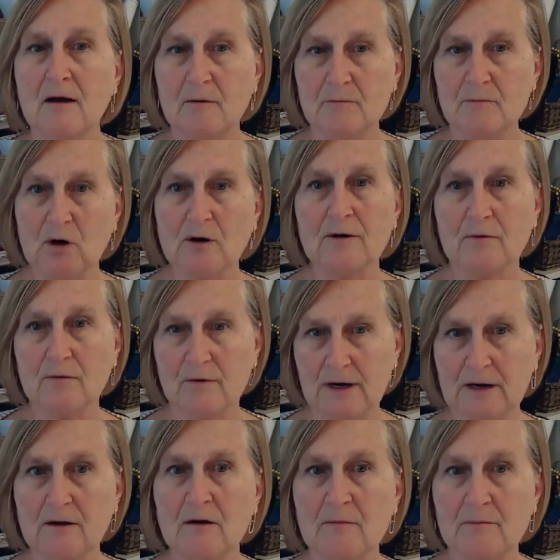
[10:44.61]
a market
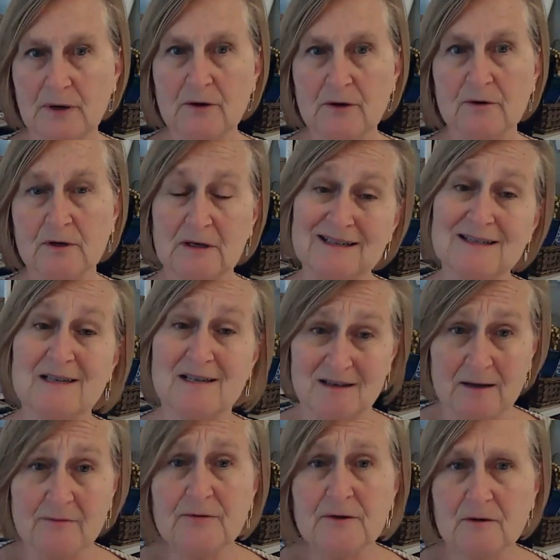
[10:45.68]
rate component, a
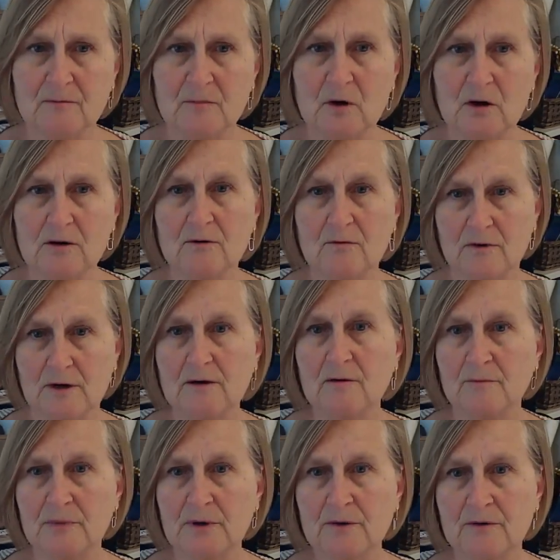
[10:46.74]
significant market rate
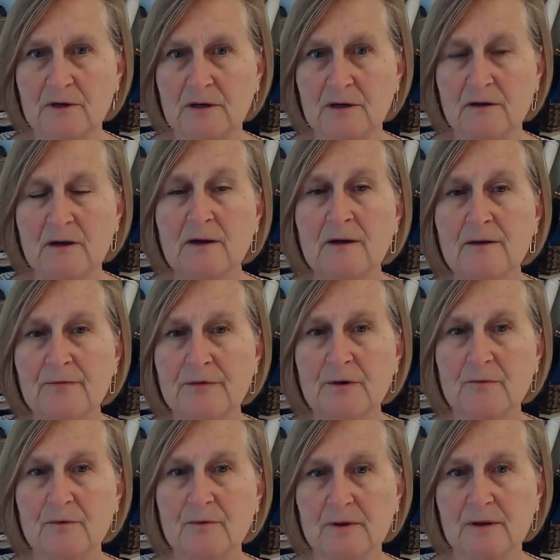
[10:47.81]
component
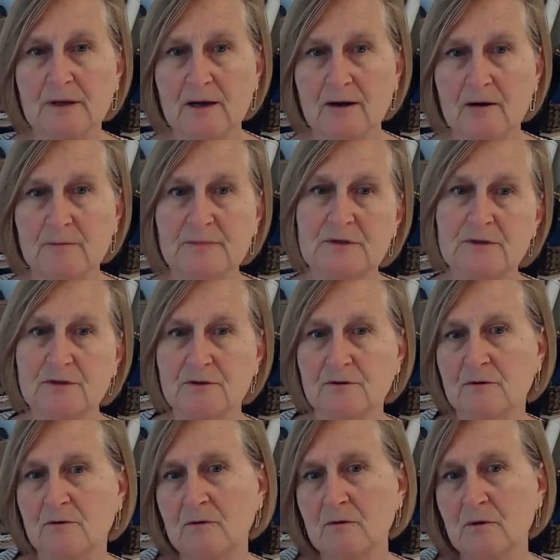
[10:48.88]
that really helps
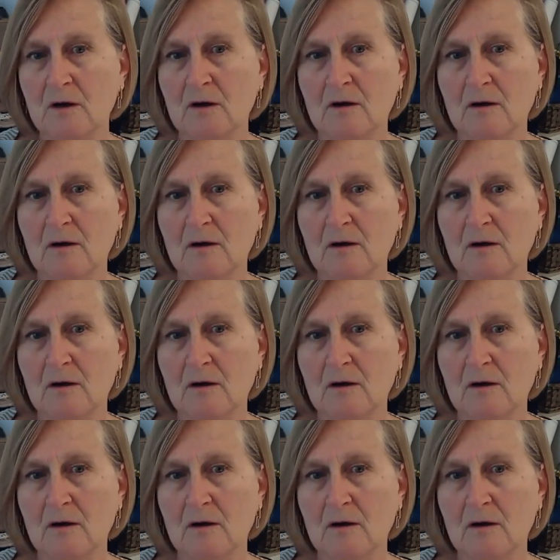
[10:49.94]
to